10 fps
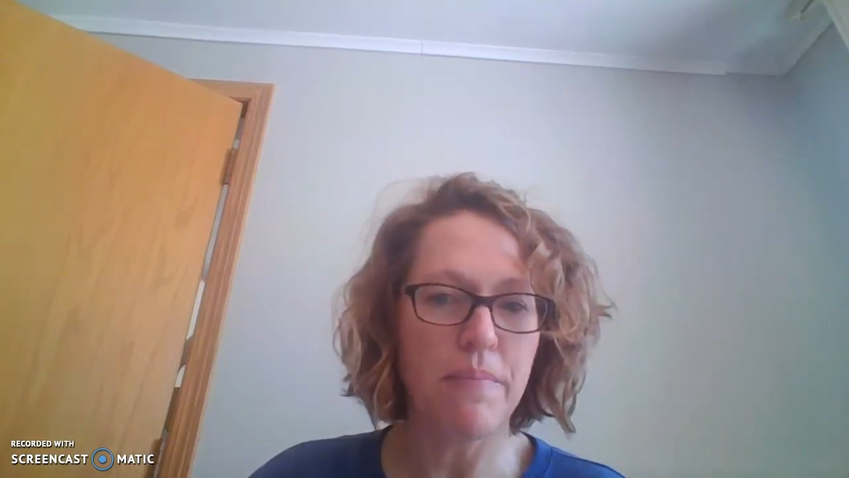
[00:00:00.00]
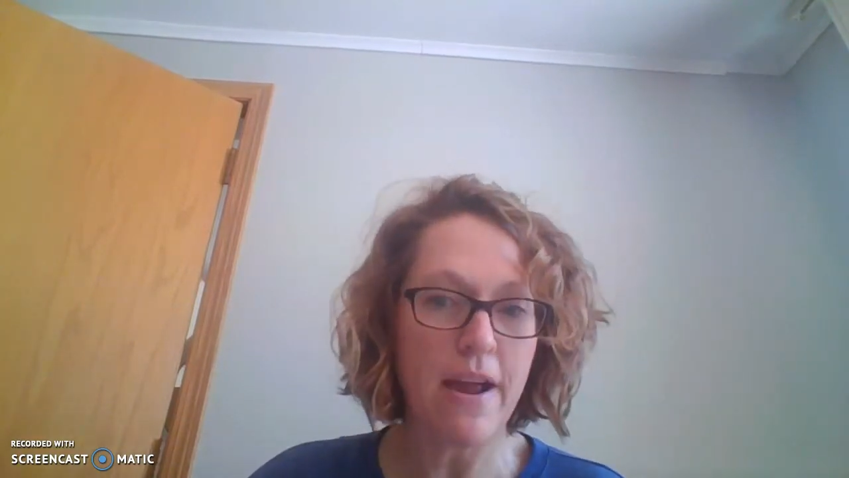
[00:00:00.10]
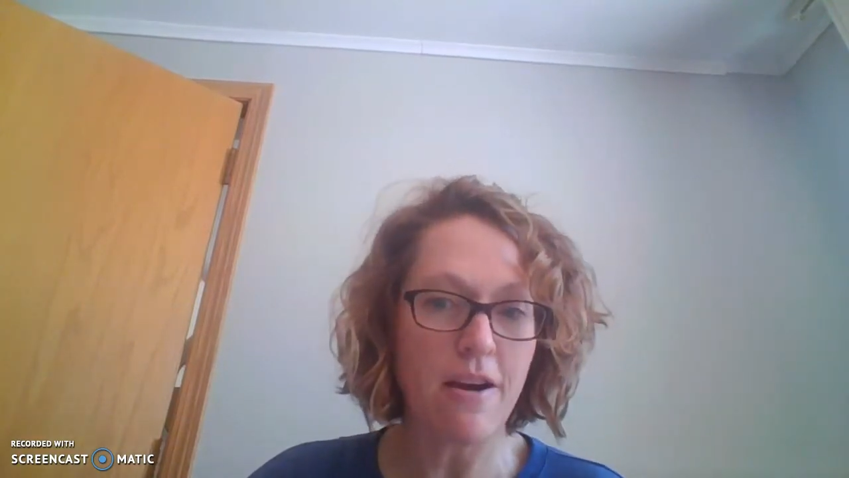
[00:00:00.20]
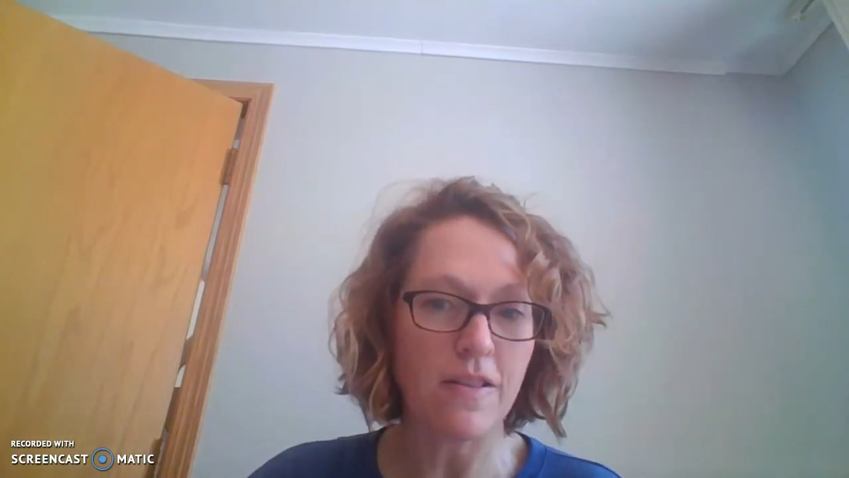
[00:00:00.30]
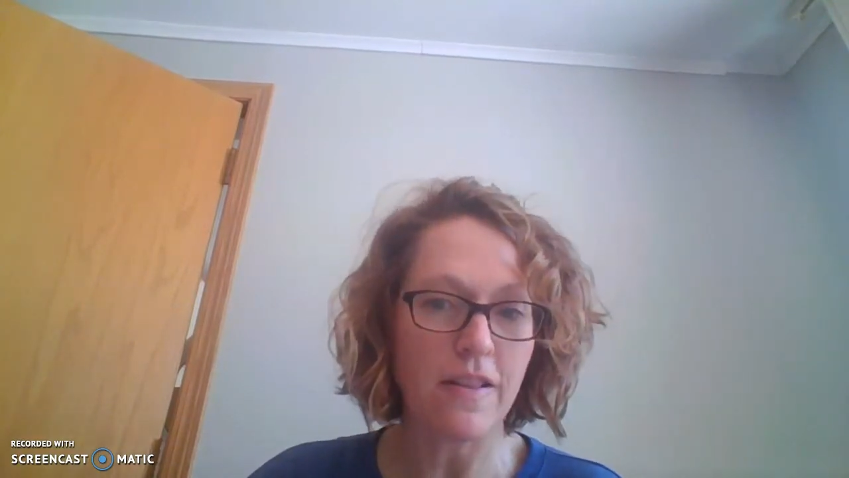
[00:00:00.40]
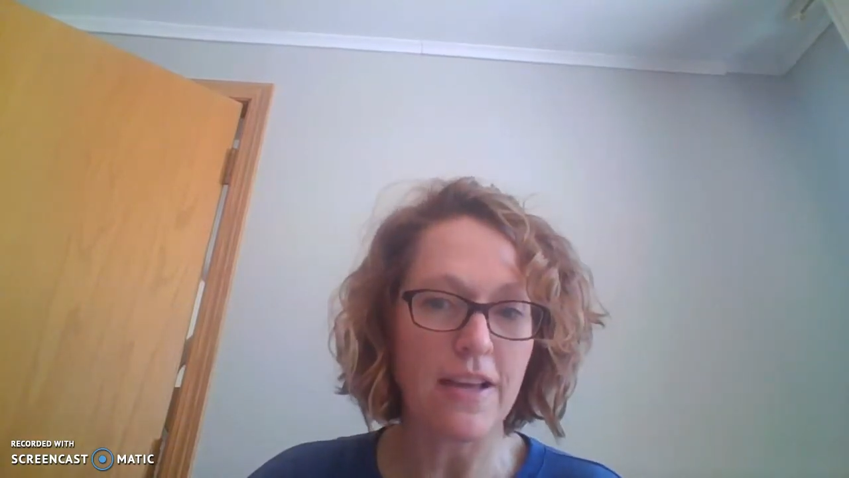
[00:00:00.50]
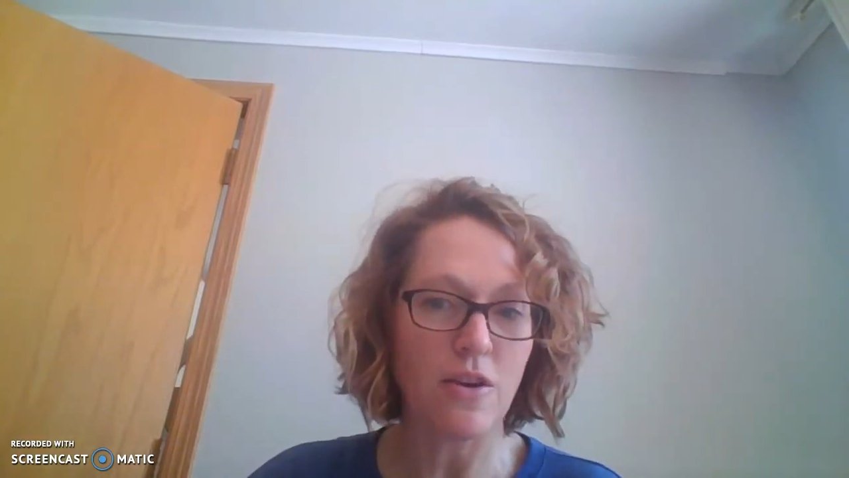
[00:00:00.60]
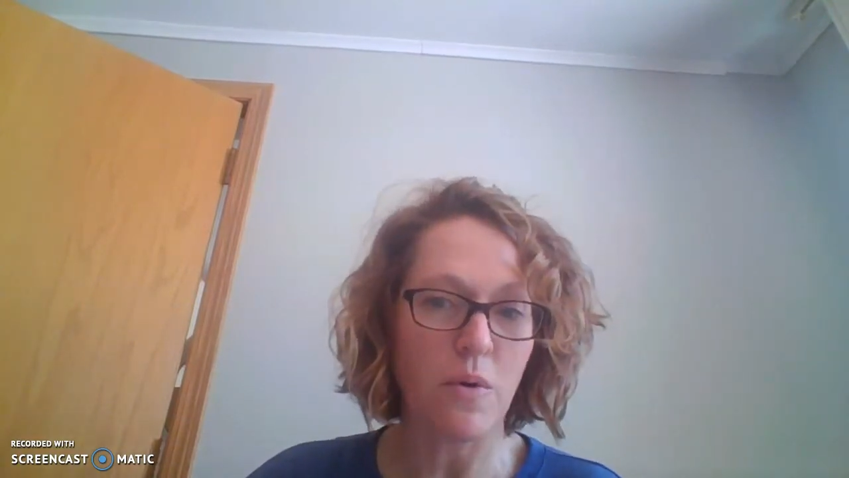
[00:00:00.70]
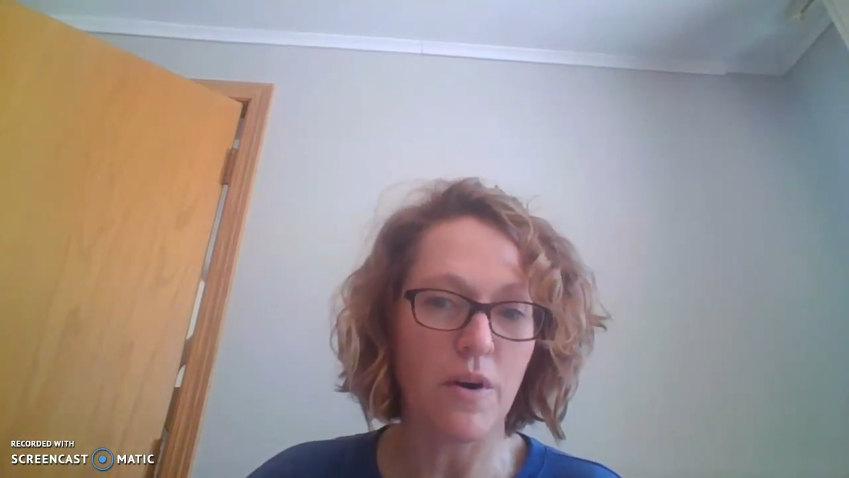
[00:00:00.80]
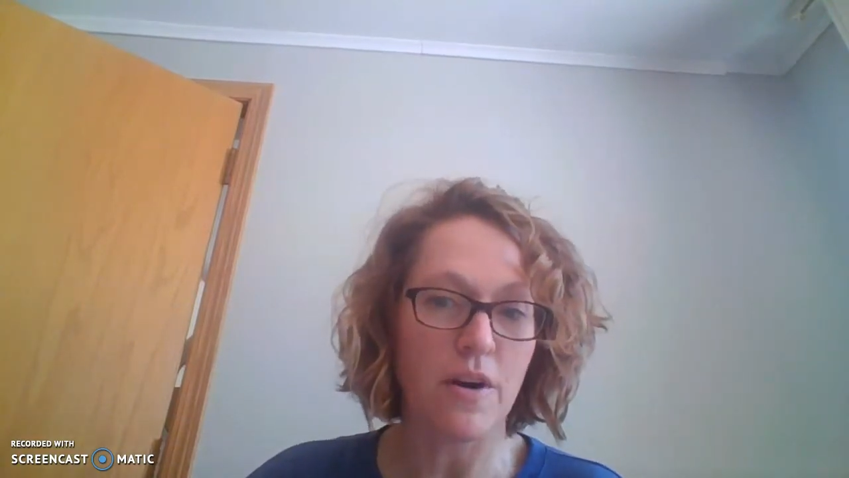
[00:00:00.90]
bare like the
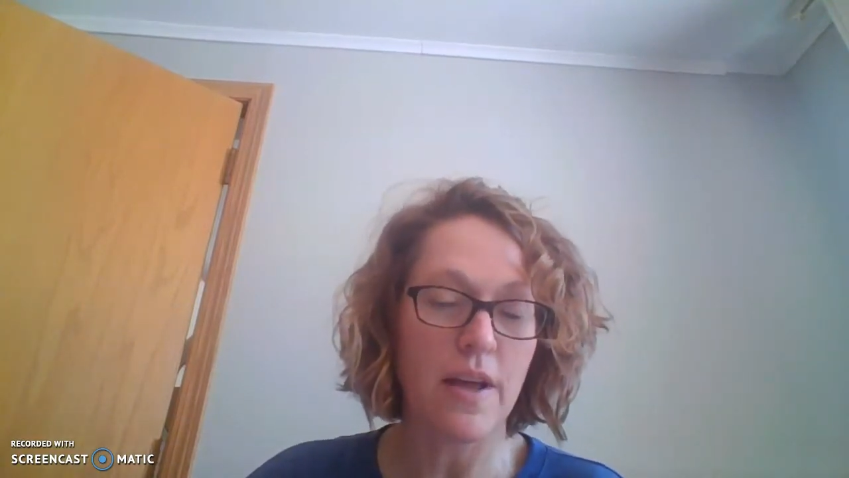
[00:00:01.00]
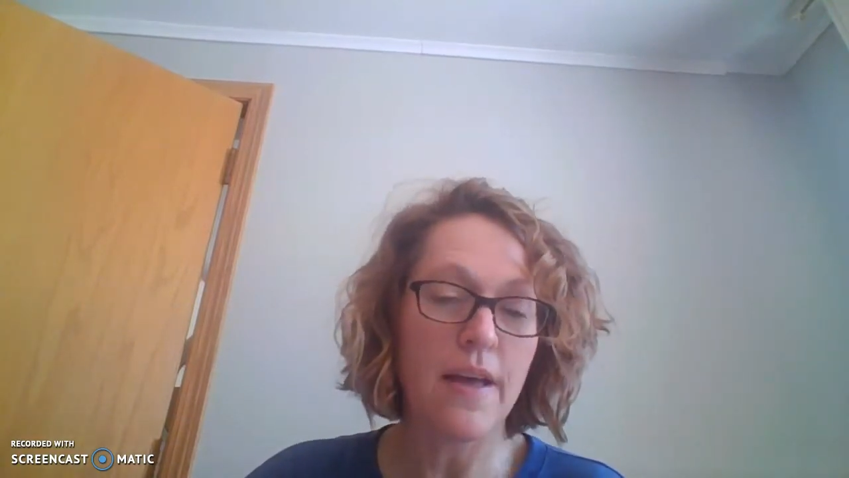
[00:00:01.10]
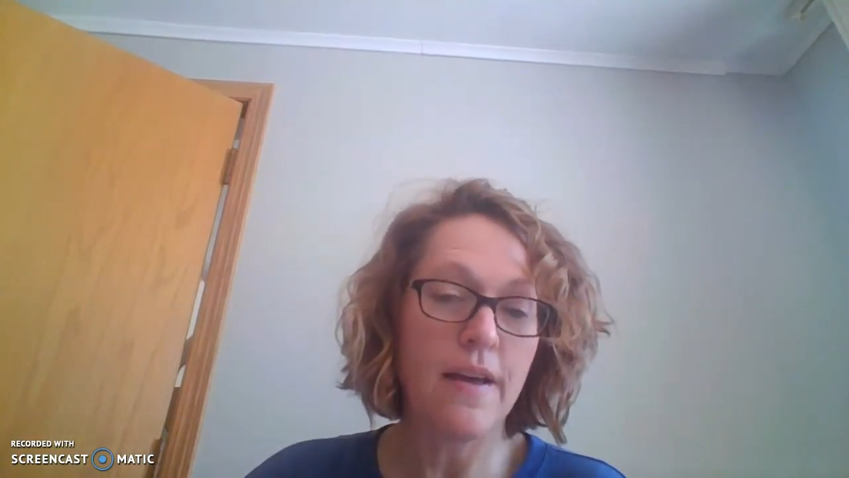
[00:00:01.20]
word